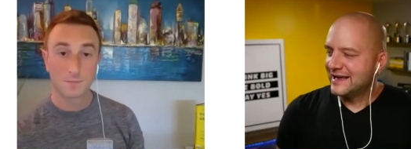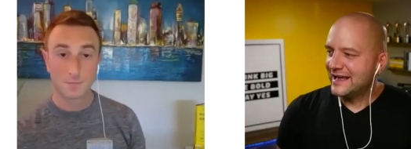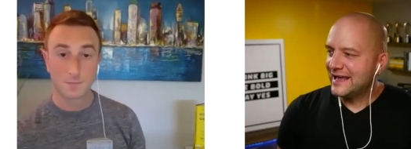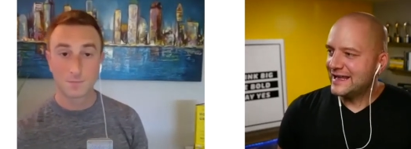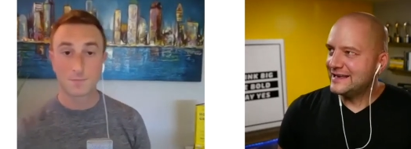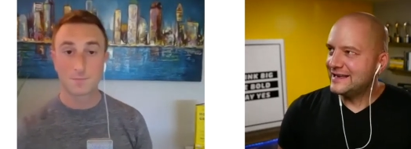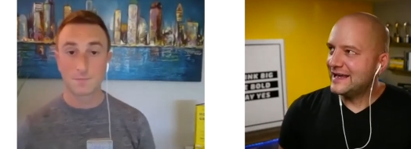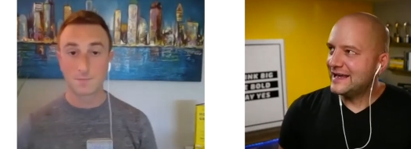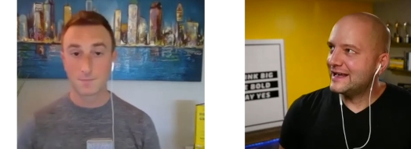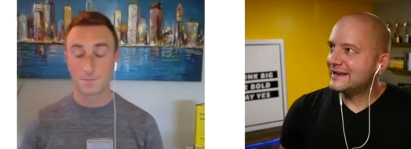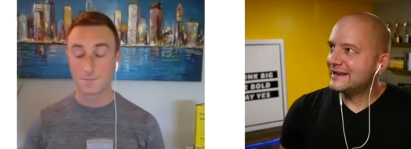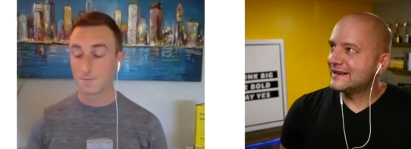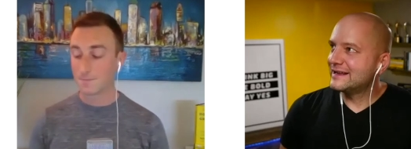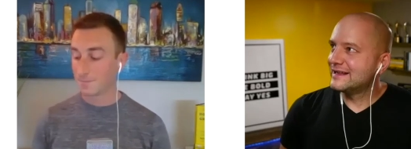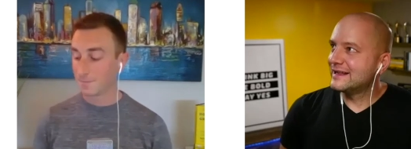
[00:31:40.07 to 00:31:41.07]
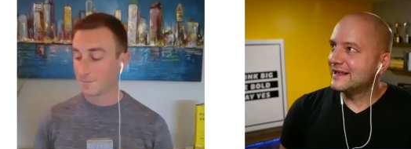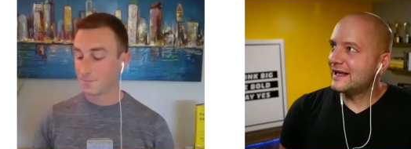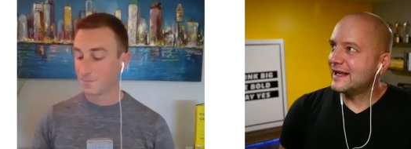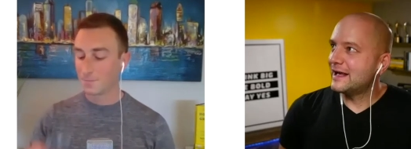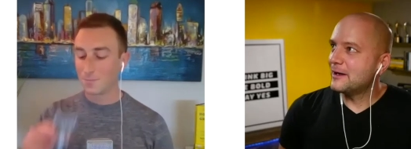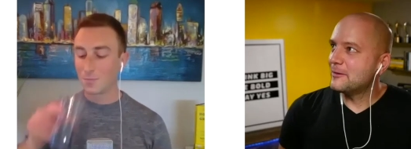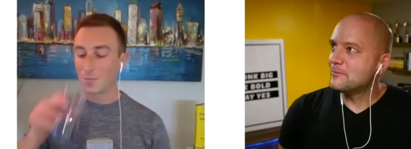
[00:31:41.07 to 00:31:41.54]
Speaker 1: And yet,
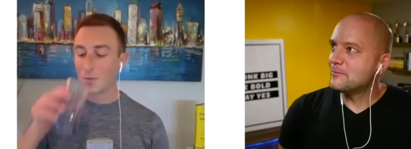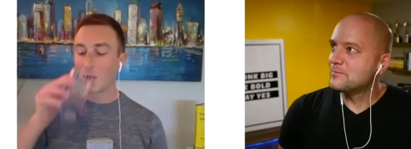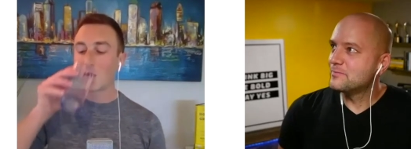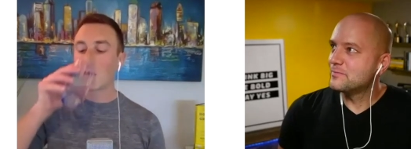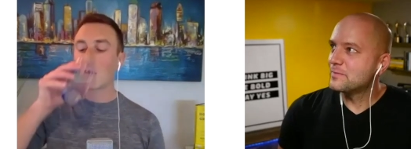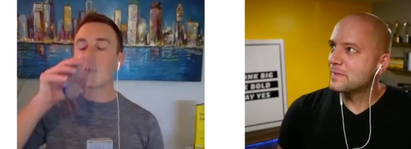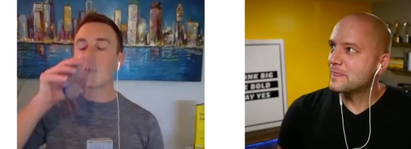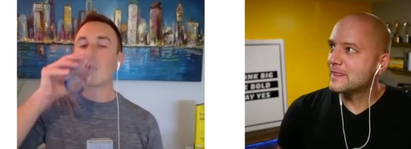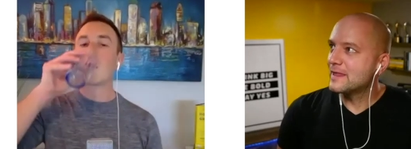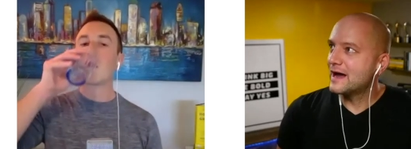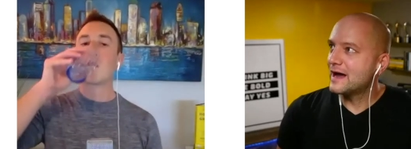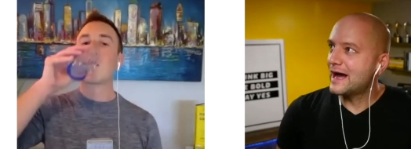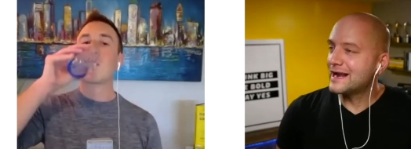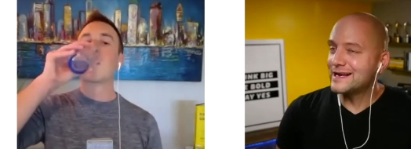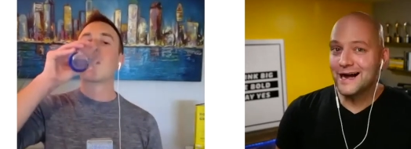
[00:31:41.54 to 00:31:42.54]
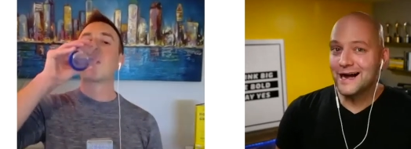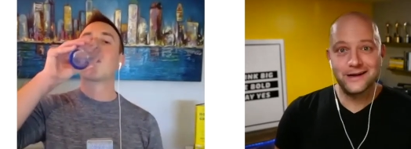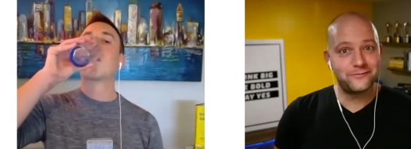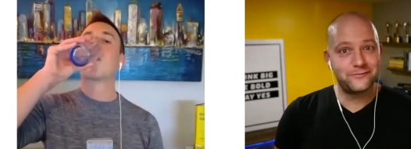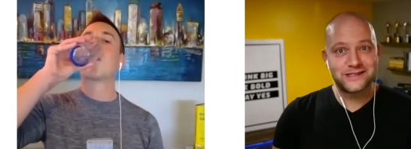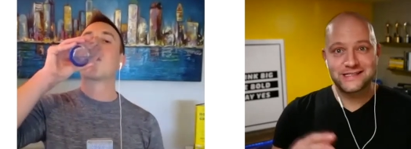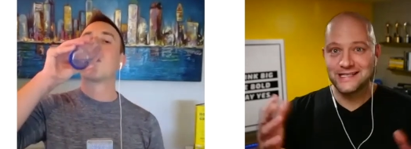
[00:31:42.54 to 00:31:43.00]
um, I,
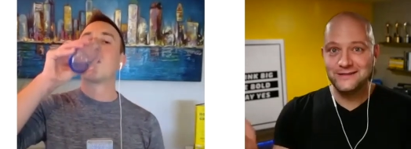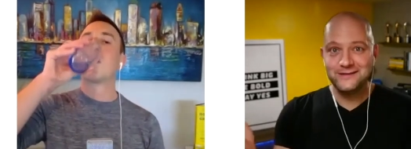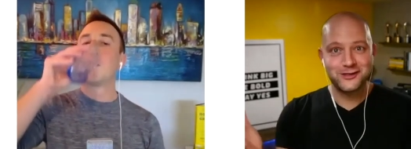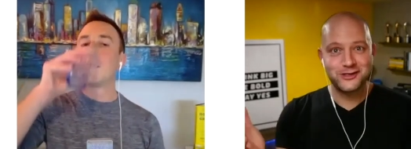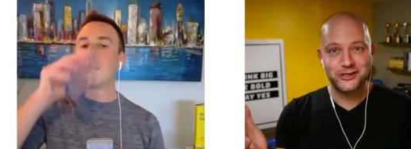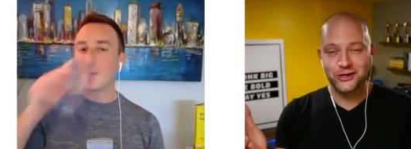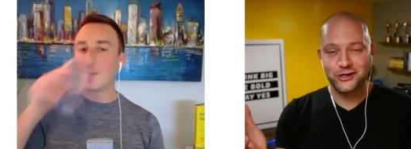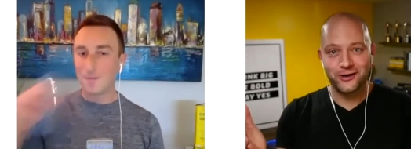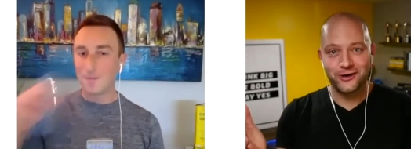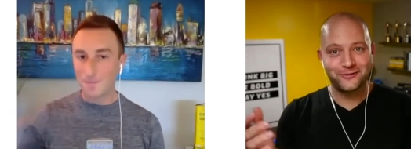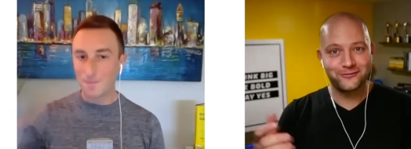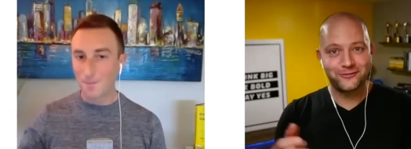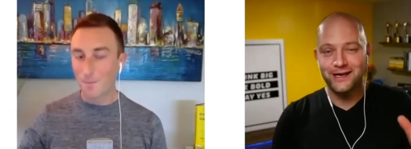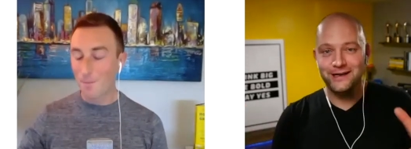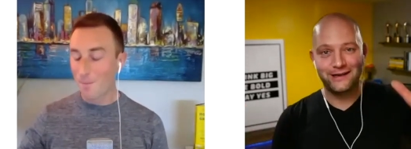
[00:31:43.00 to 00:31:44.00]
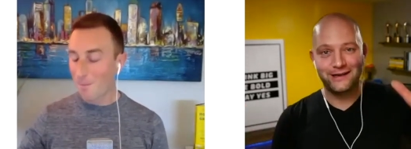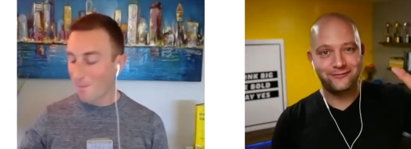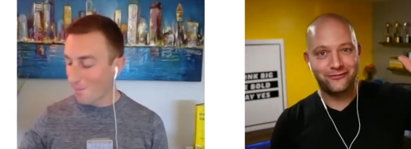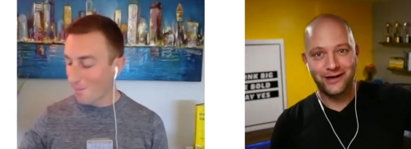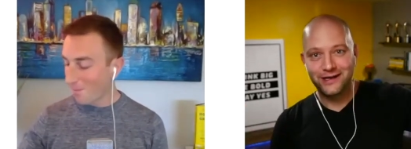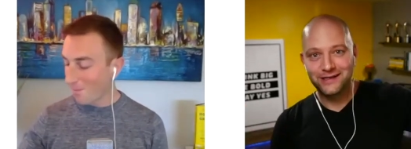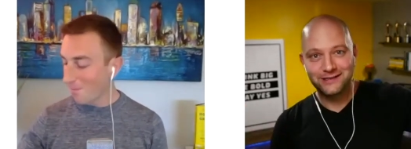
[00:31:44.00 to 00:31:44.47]
I've seen the chart, right?
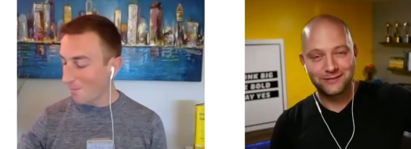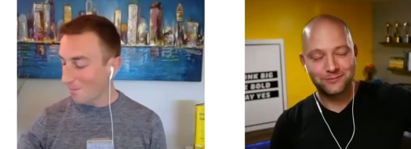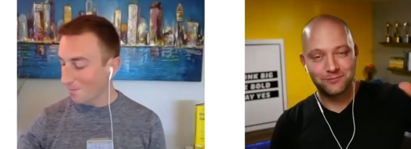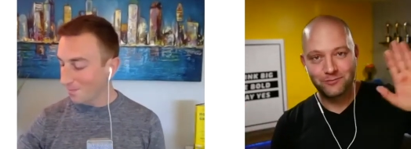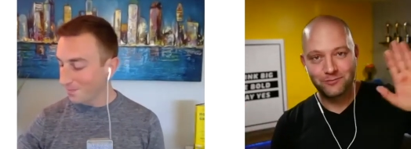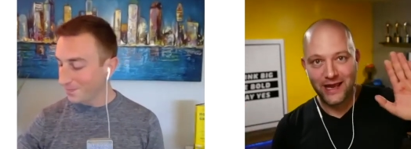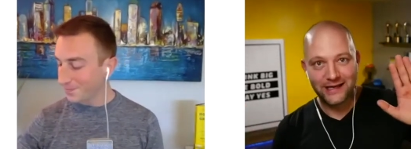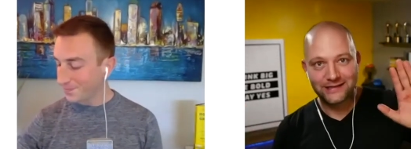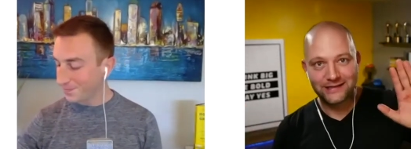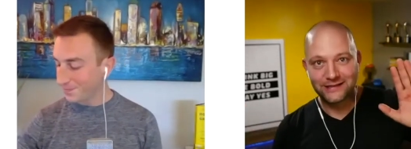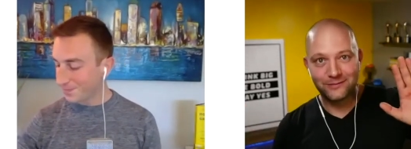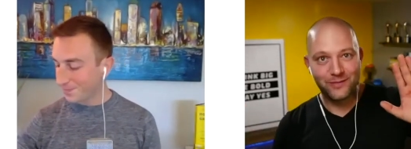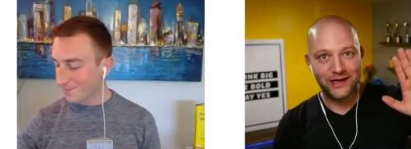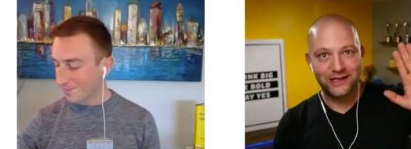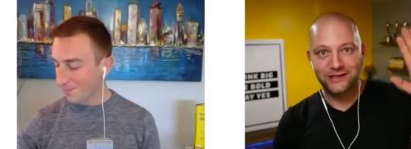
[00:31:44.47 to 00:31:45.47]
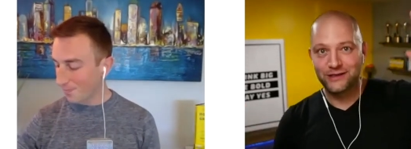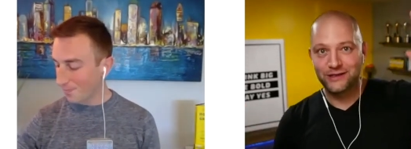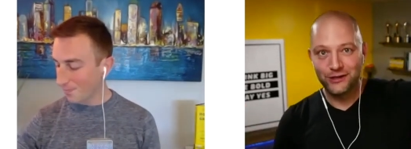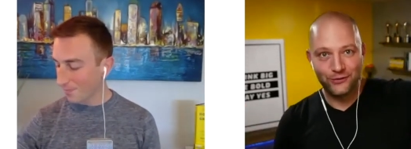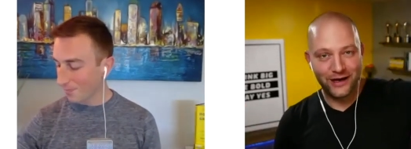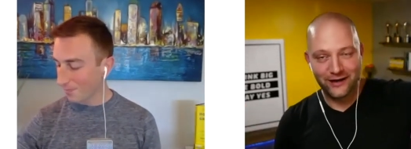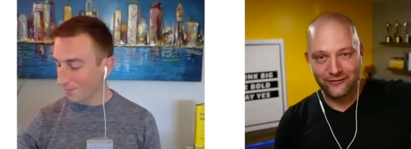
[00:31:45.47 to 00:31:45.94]
Advice makes makes
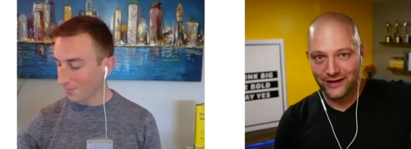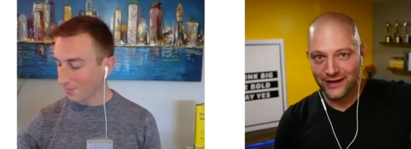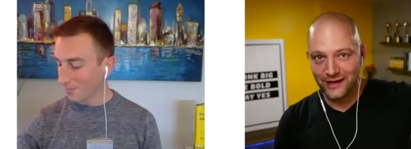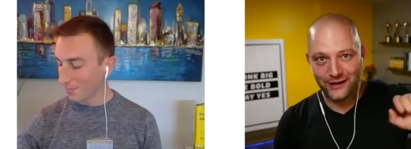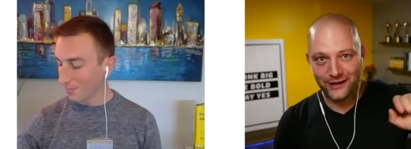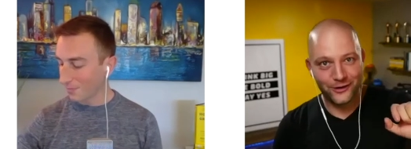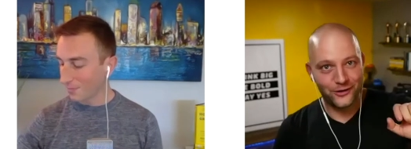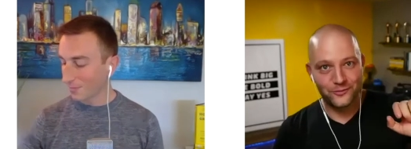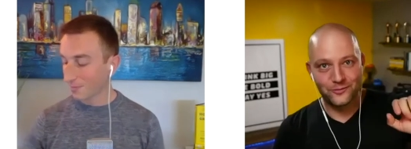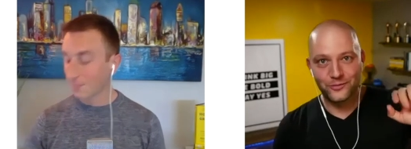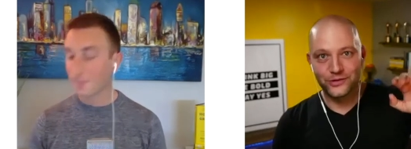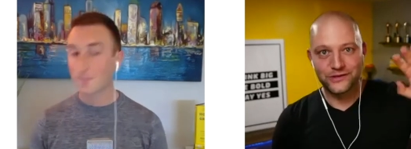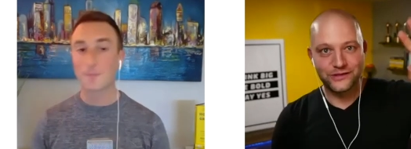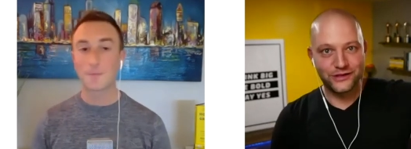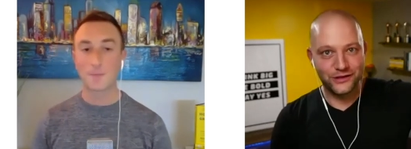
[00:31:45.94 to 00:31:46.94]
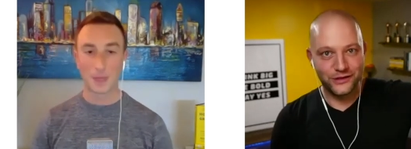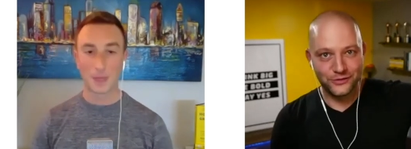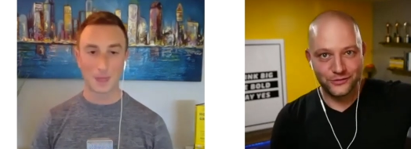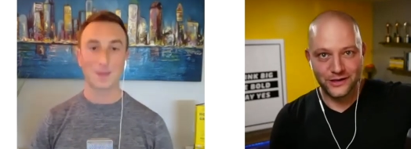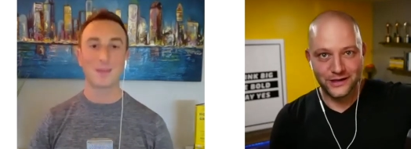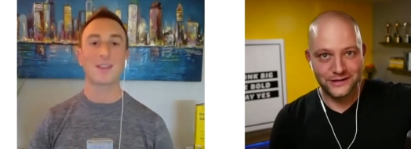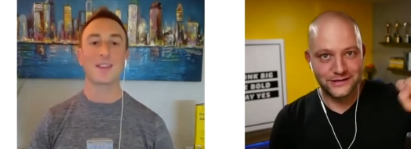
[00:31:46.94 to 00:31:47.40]
you have ego, puts
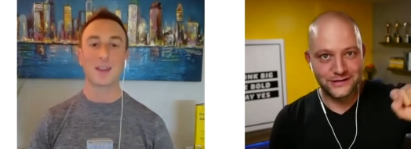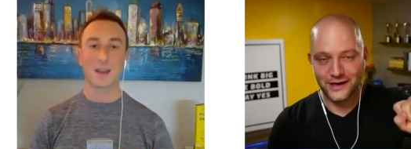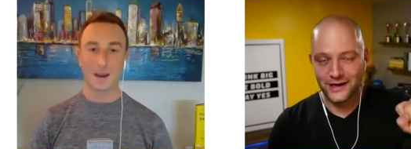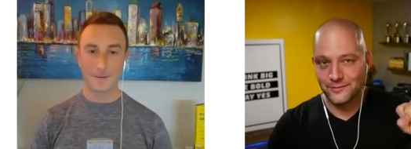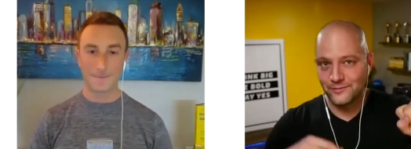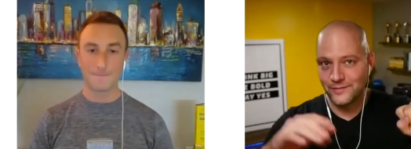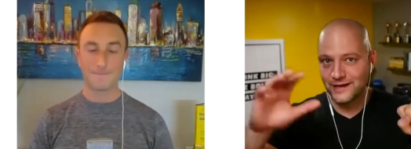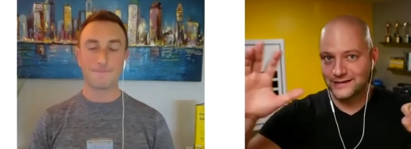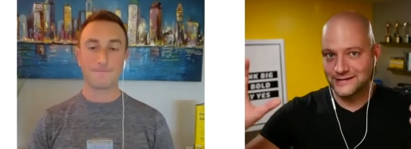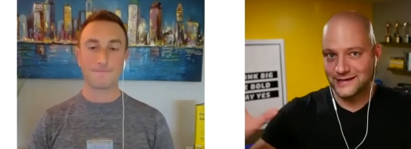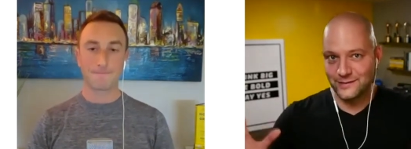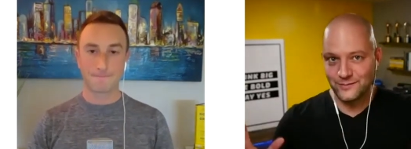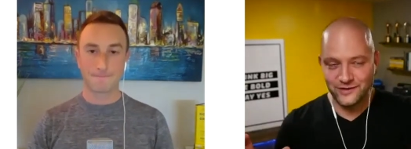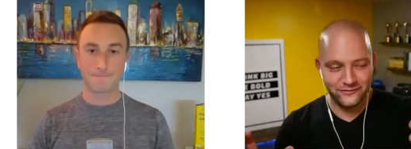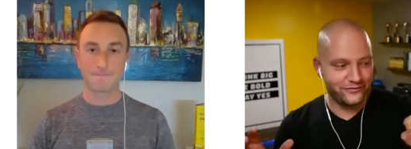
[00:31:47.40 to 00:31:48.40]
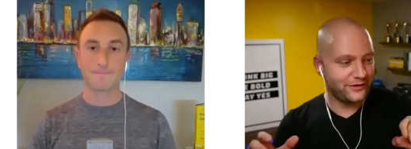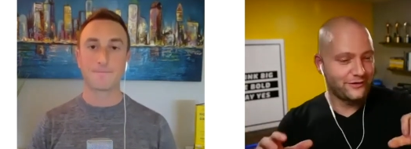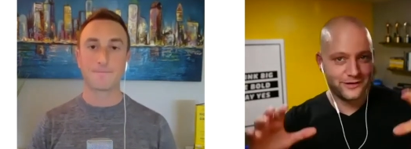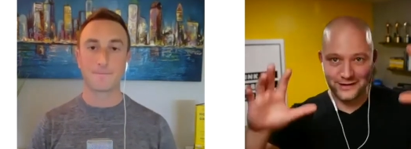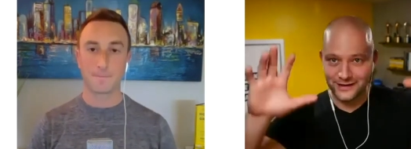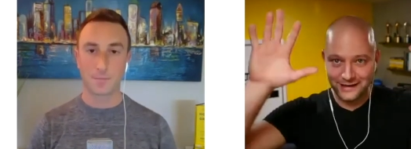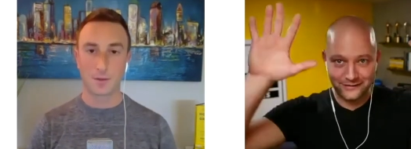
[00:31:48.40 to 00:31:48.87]
you on top, makes them
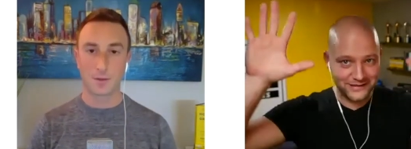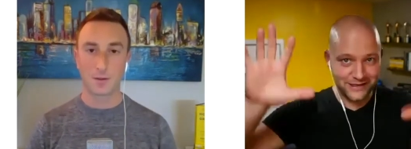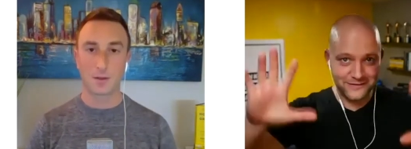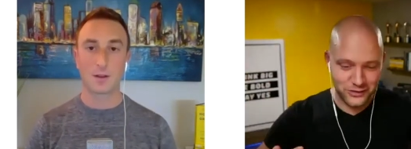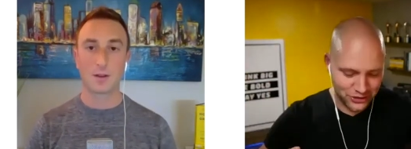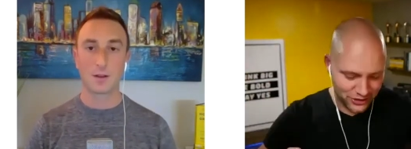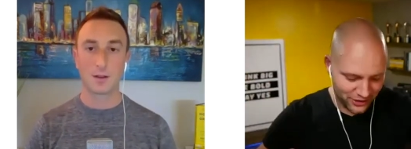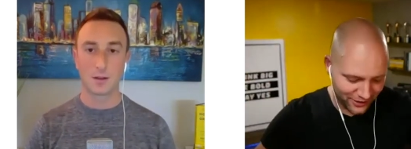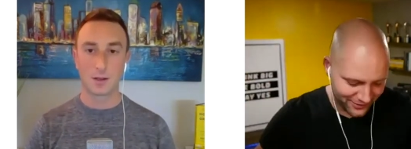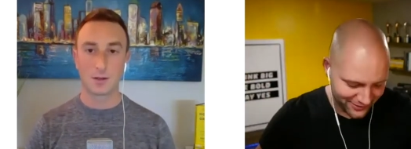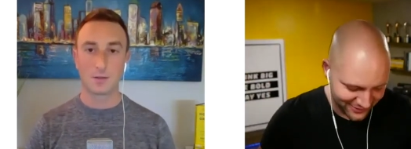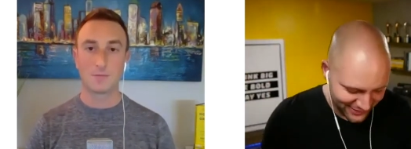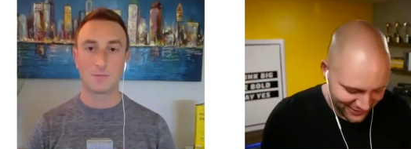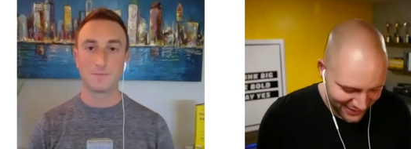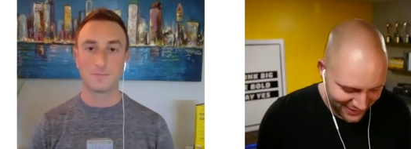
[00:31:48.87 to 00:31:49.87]
inferior. Like I've seen the chart.